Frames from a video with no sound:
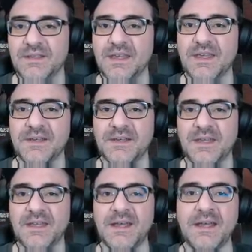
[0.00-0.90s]
Yeah,
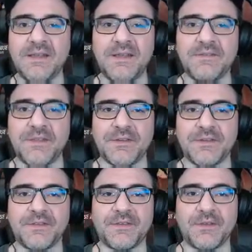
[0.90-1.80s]
and I love
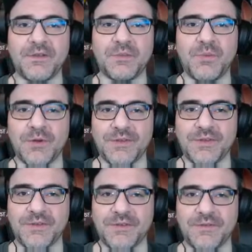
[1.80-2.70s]
those old
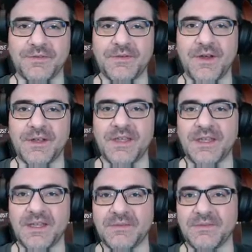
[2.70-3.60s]
ports of
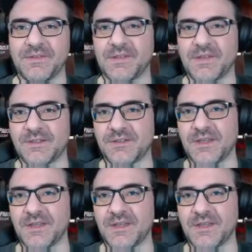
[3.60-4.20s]
arcade games and such.